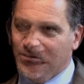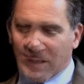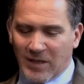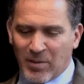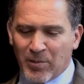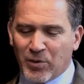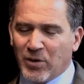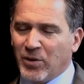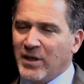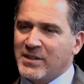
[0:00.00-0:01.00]
I remember
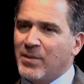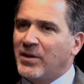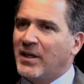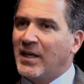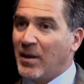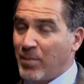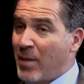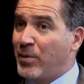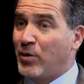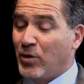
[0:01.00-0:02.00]
reading something that Ilan
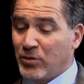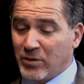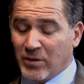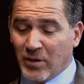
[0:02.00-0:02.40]
Pape wrote,